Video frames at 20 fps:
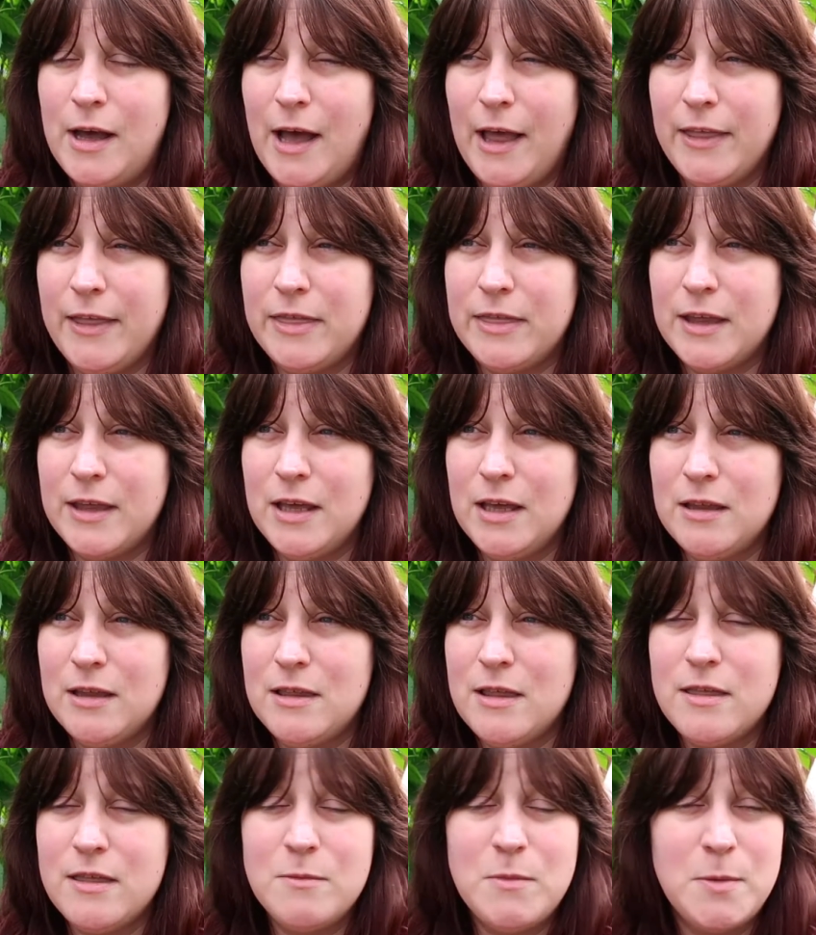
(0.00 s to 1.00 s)
I
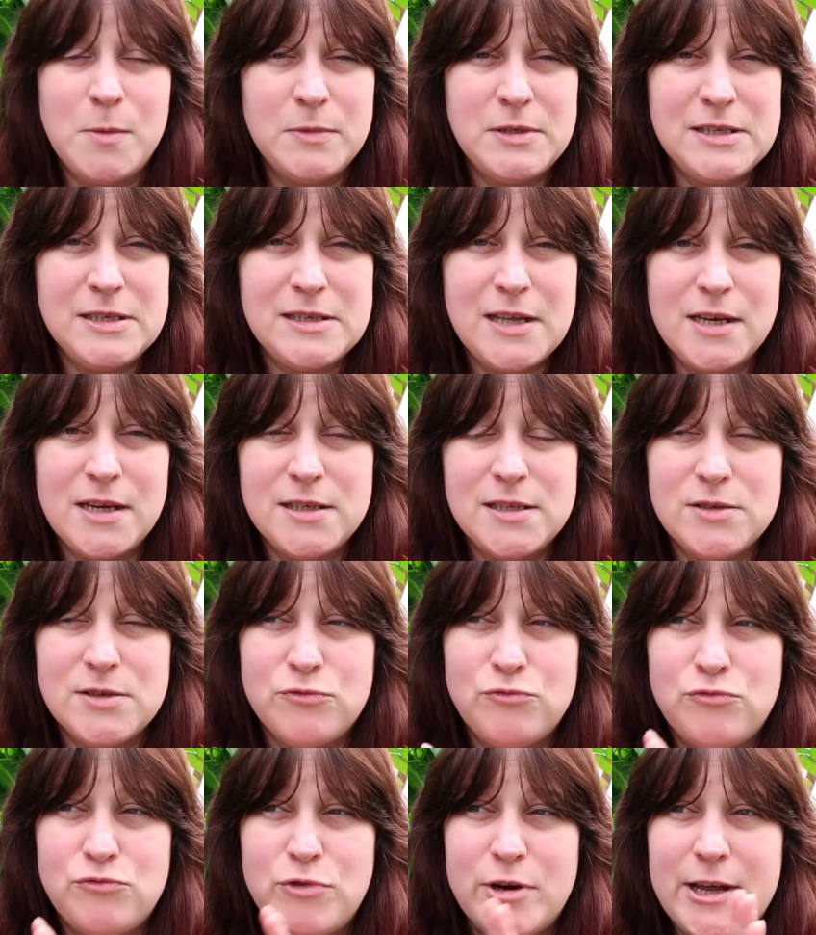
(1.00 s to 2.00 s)
think the thermometer said it's
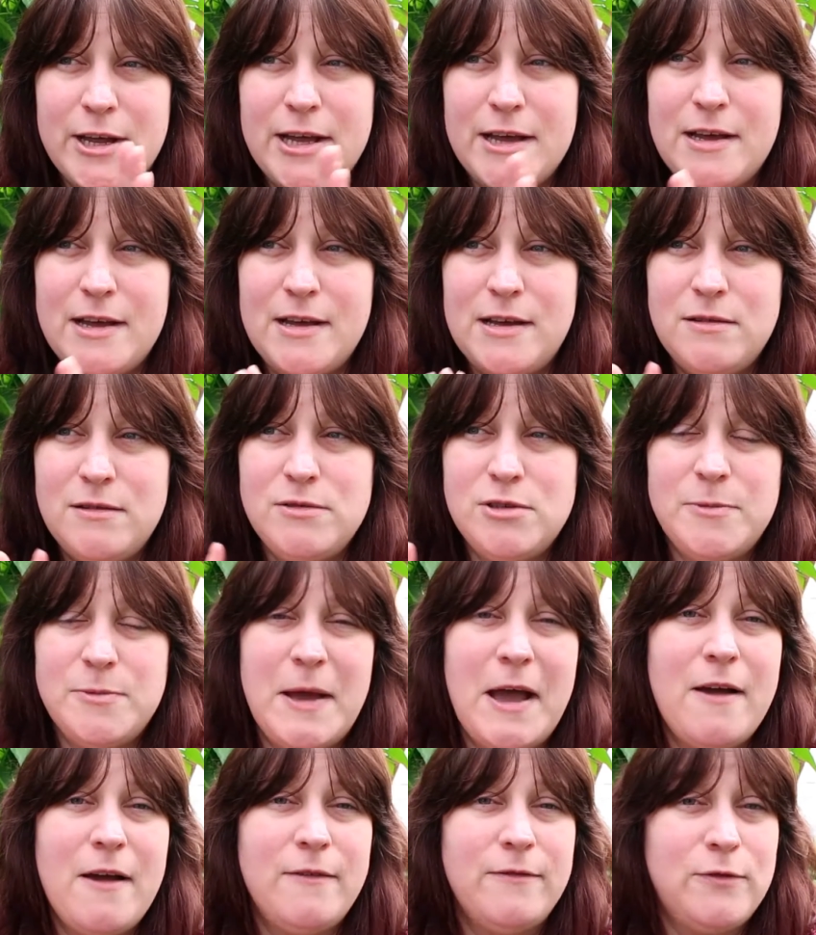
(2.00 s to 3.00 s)
around
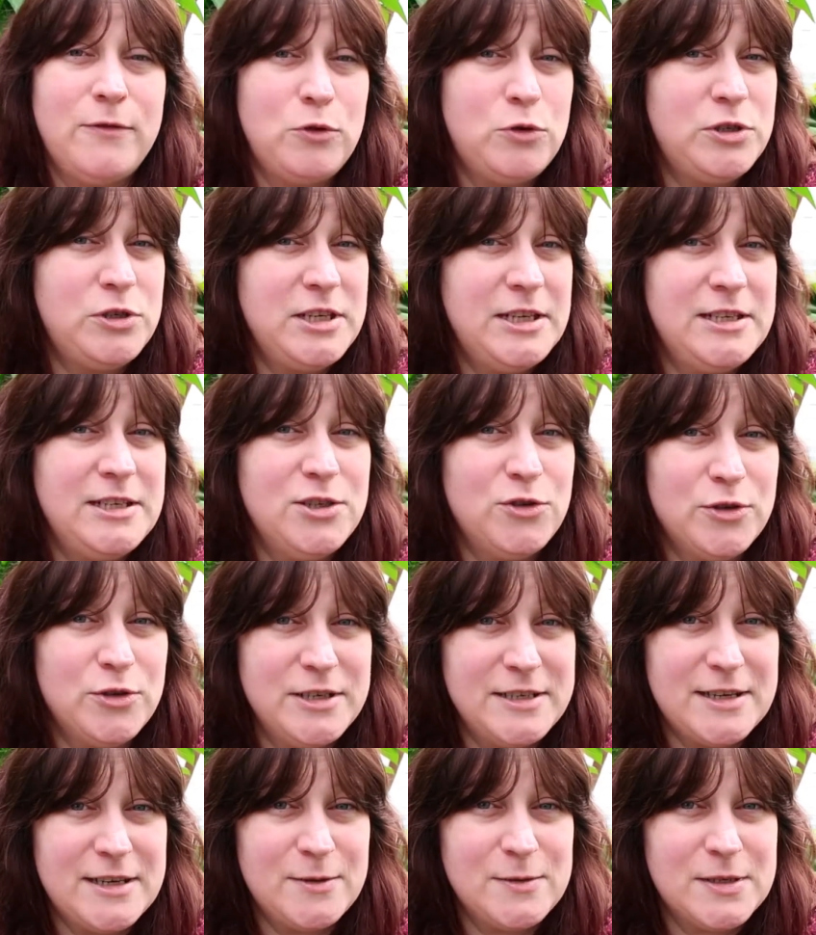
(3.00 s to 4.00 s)
about 14
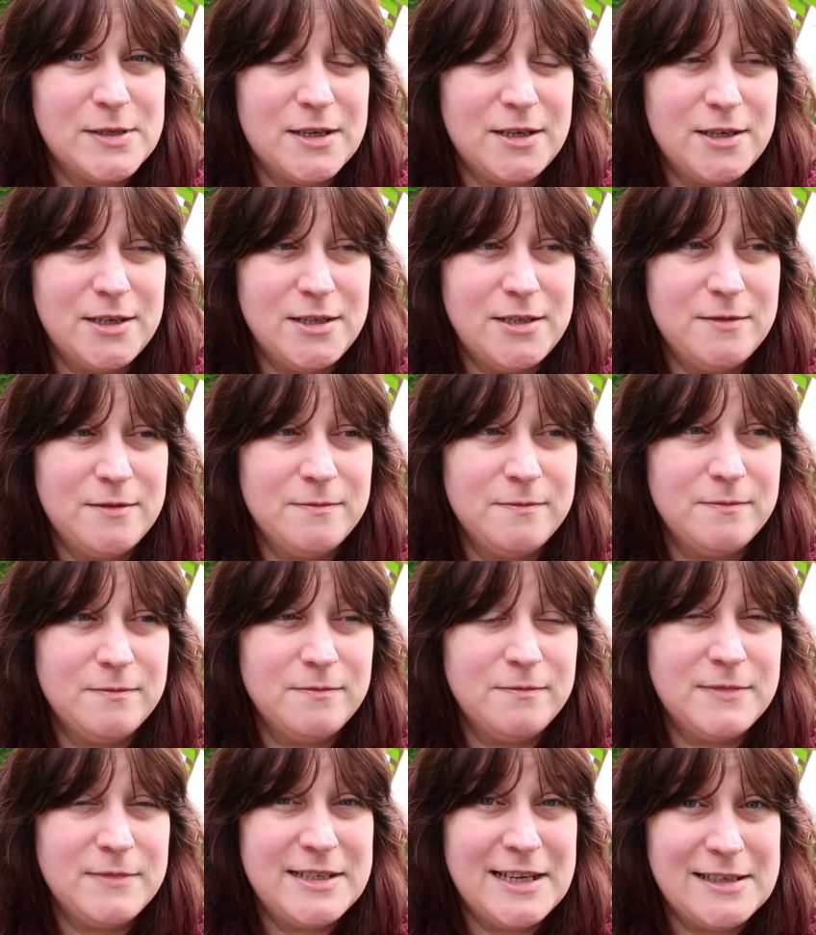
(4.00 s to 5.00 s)
degrees outside.
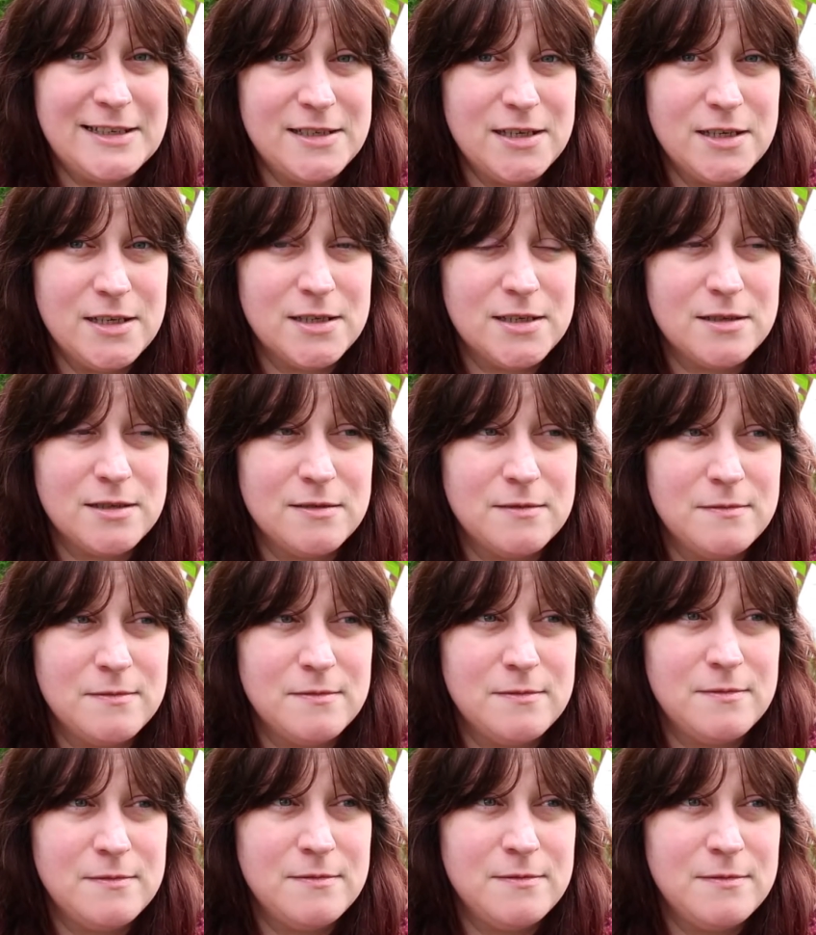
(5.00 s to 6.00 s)
Celsius.
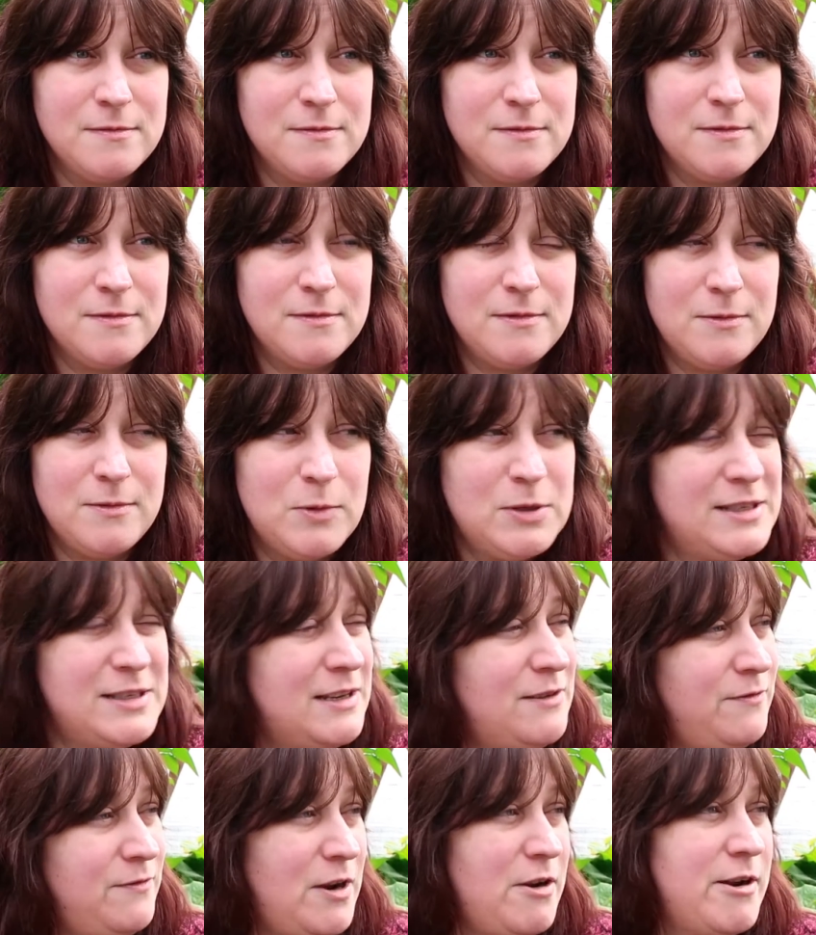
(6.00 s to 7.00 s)
What's
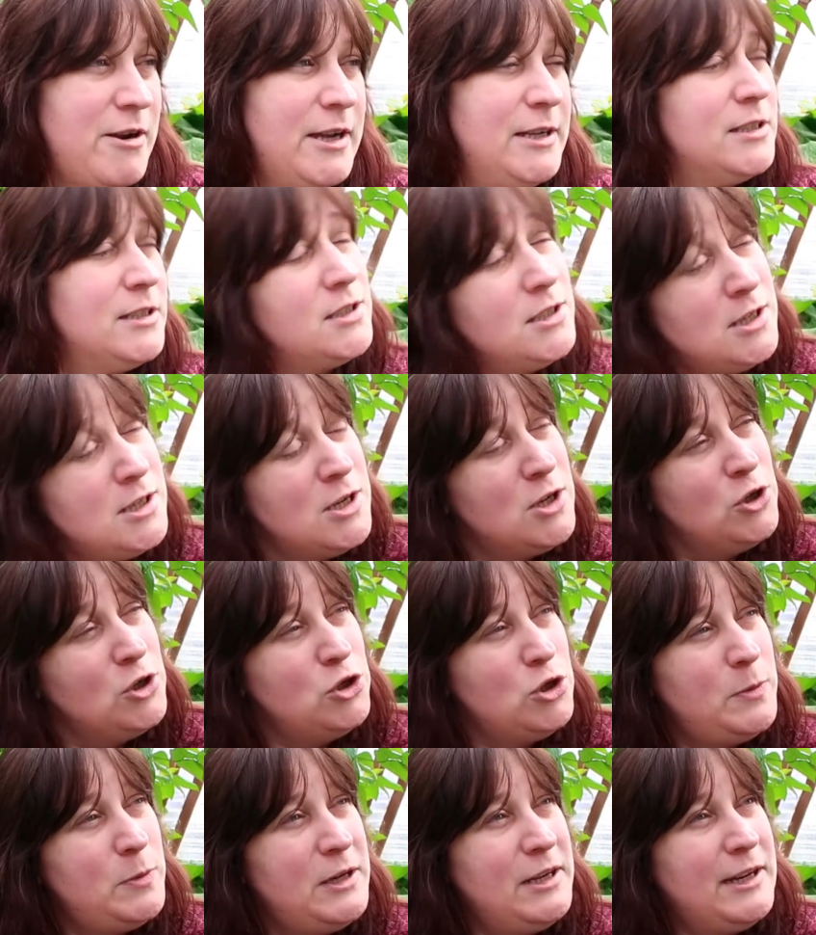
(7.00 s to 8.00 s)
that in Fahrenheit?
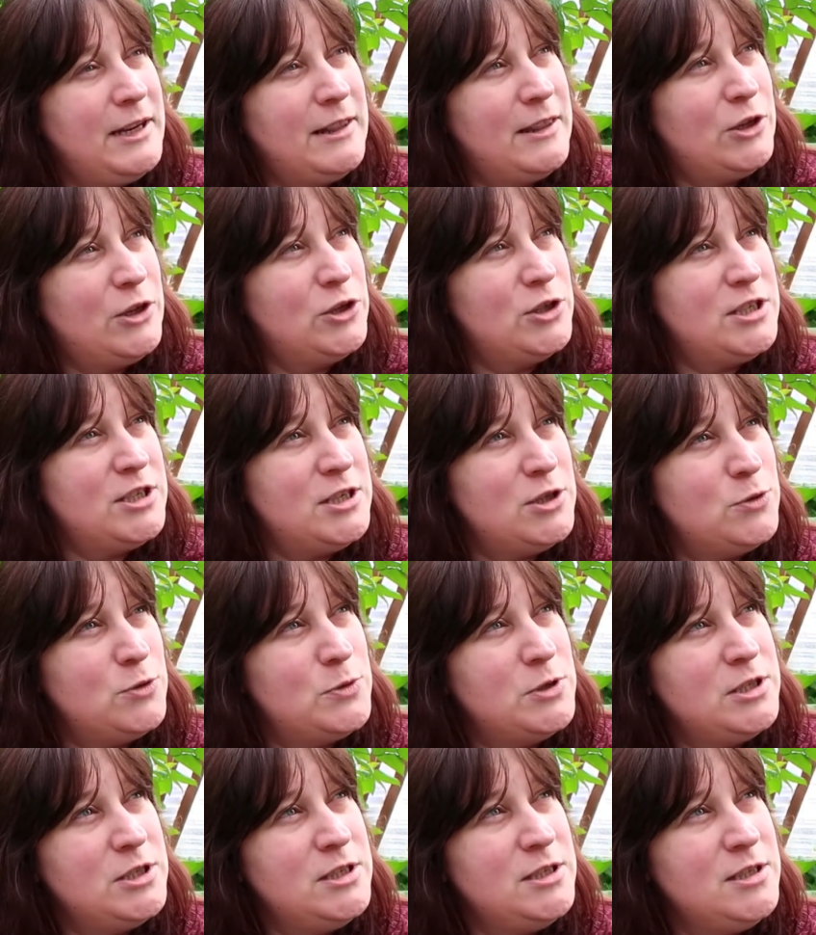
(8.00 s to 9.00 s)
Double it in at 30,
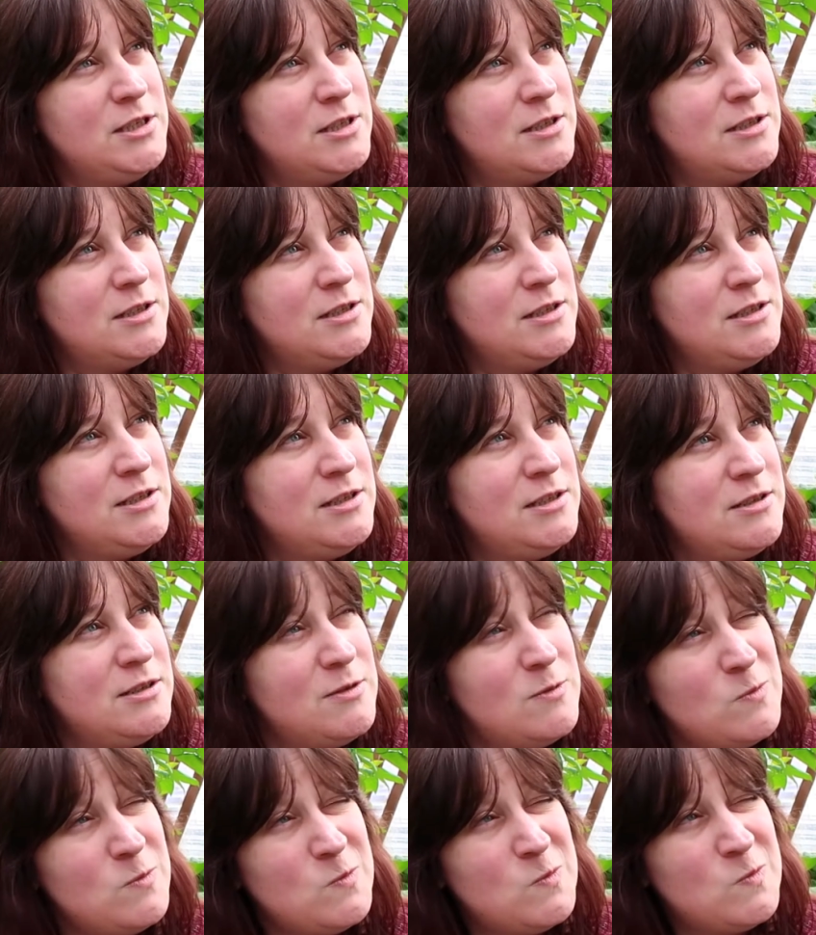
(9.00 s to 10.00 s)

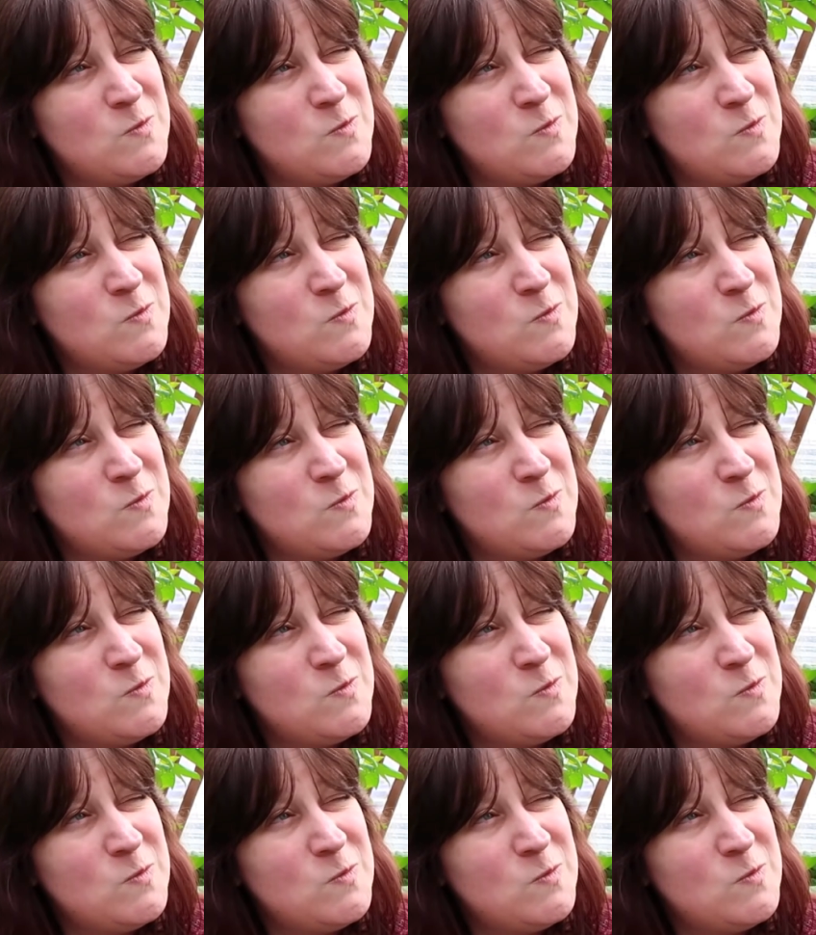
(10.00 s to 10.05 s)
28,